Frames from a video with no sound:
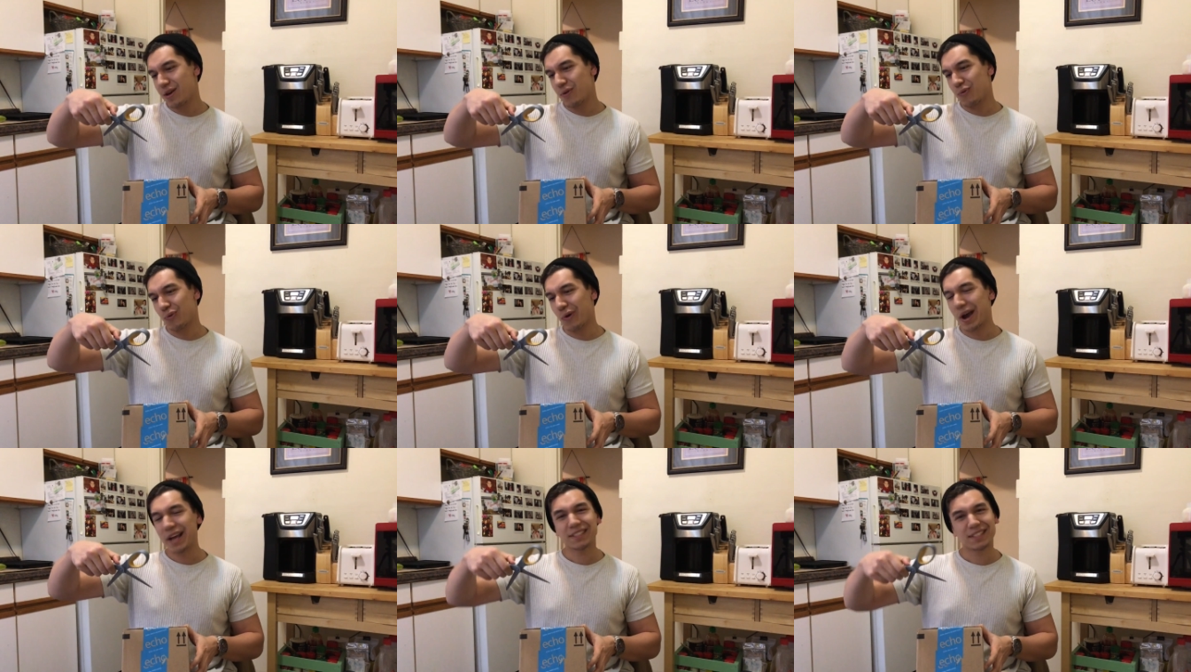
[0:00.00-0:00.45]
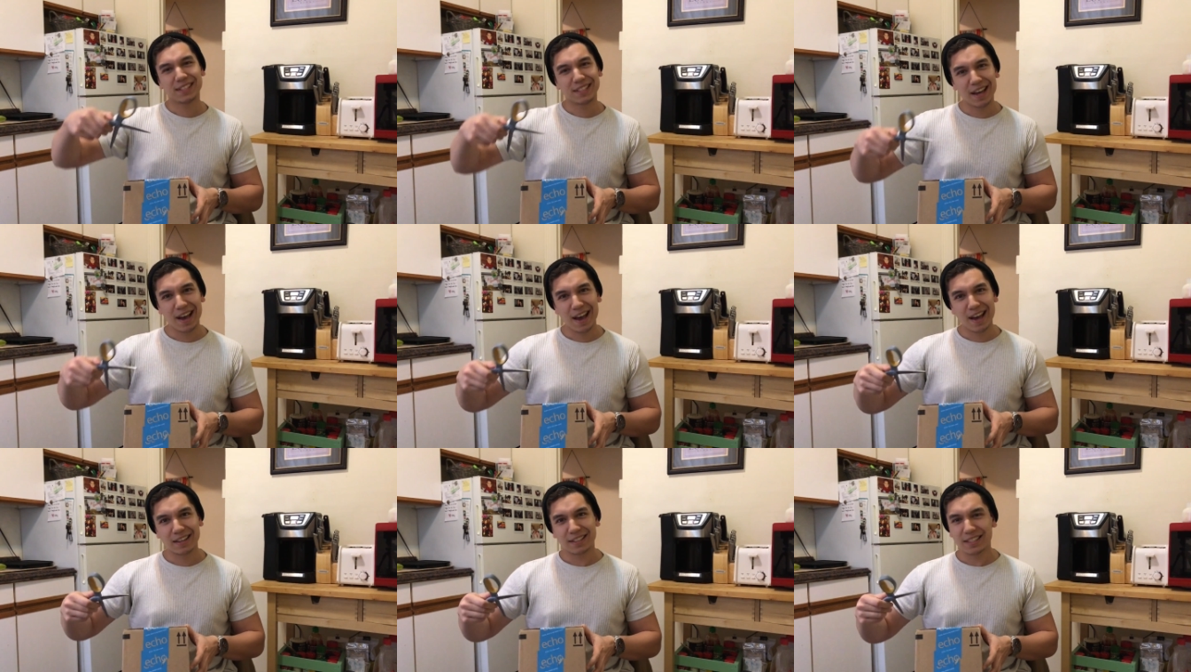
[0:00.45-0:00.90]

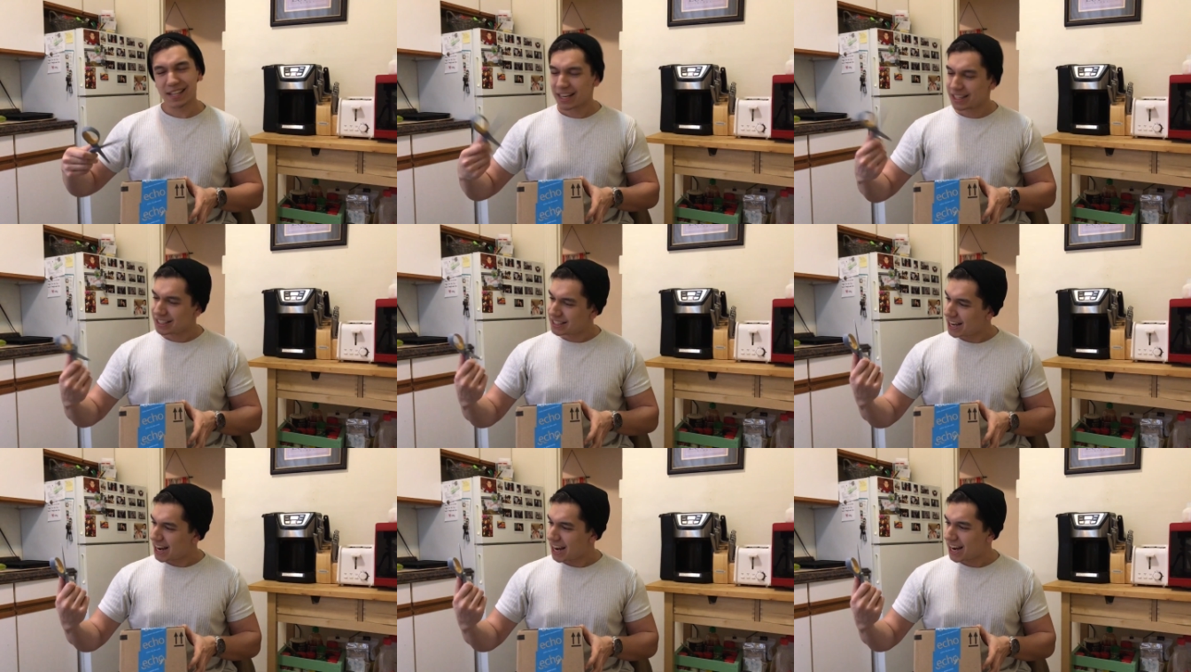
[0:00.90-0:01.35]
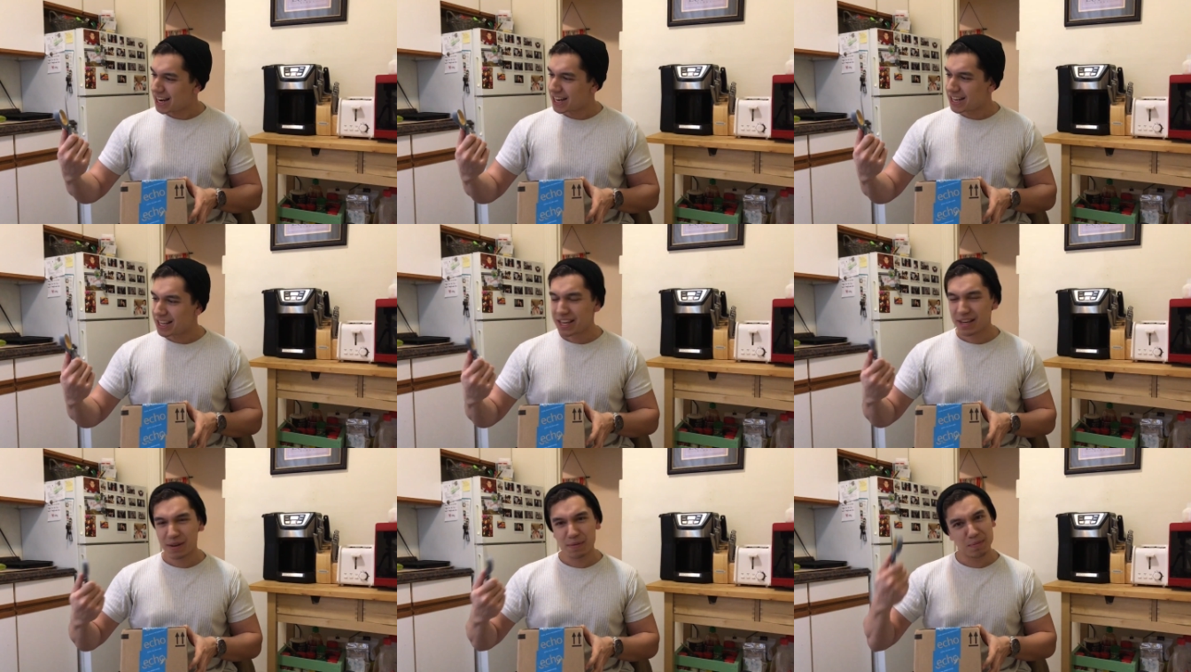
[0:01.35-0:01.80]
Westcott
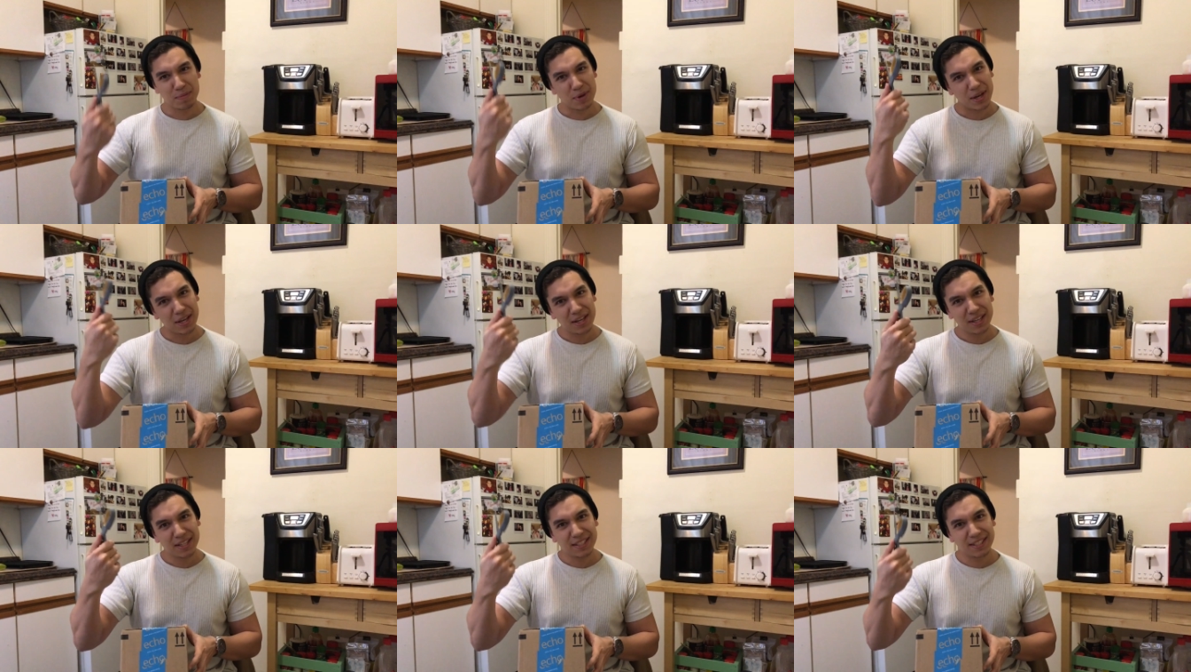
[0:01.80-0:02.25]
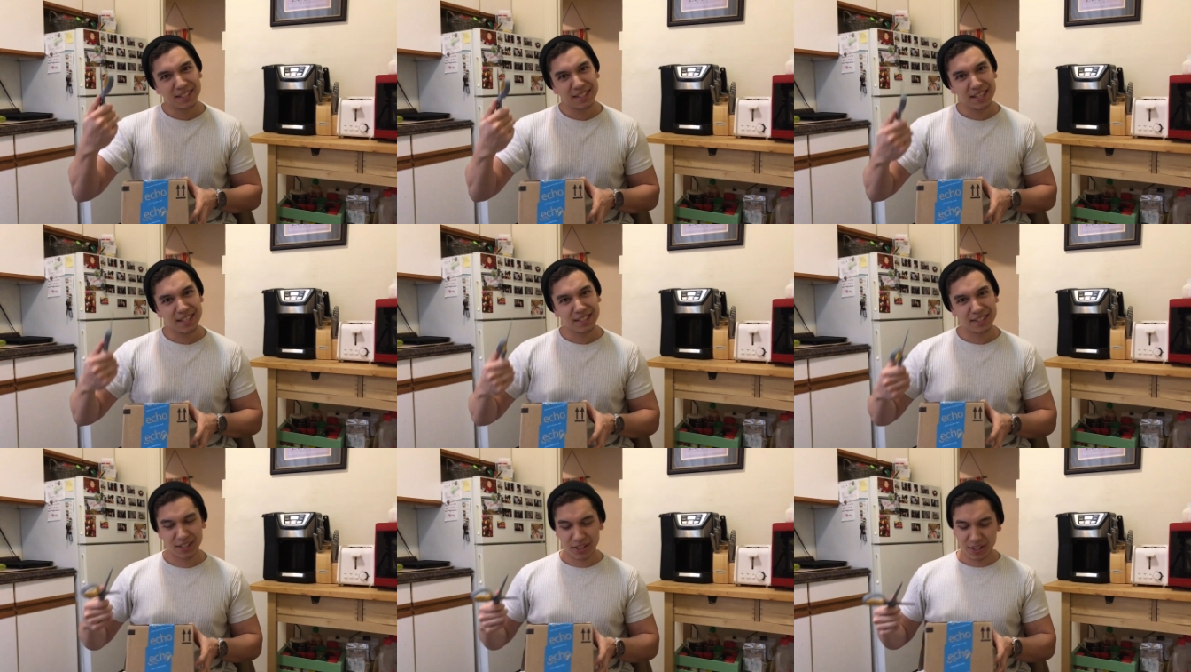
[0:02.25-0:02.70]
titanium
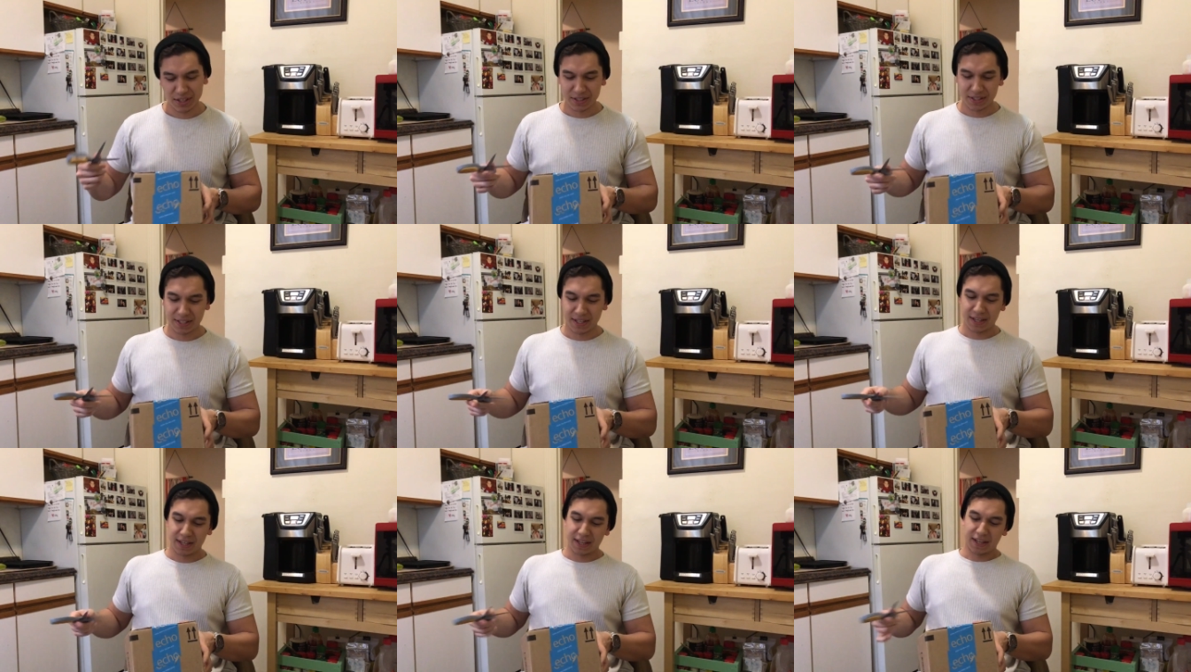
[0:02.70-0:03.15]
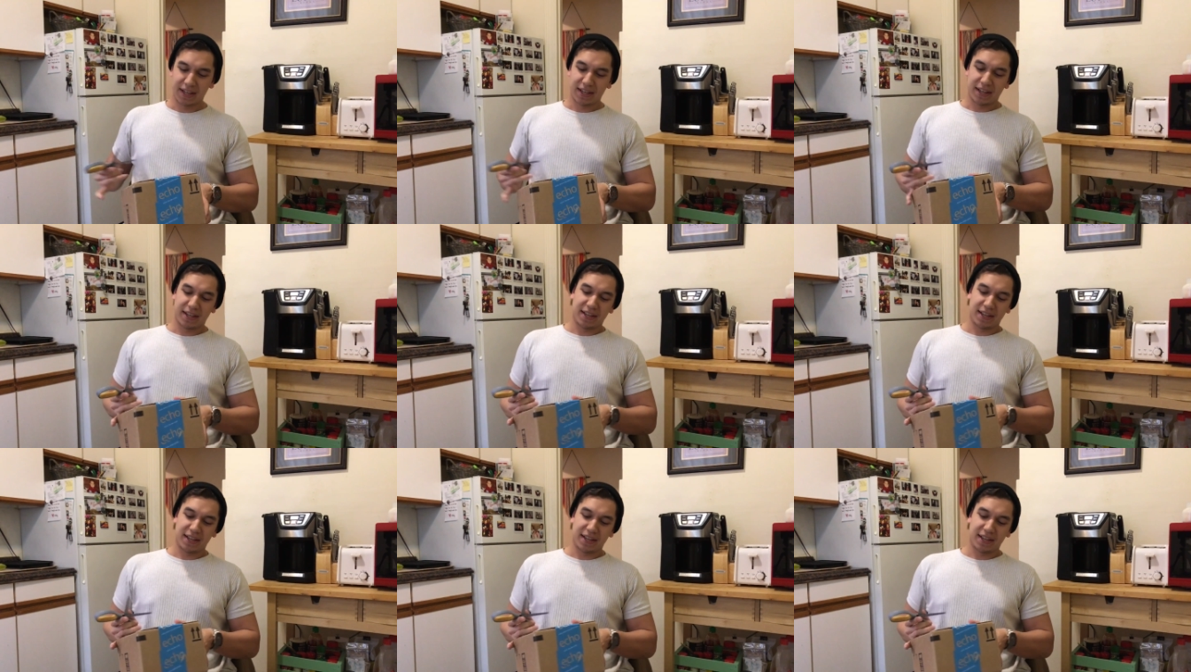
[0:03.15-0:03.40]
scissors.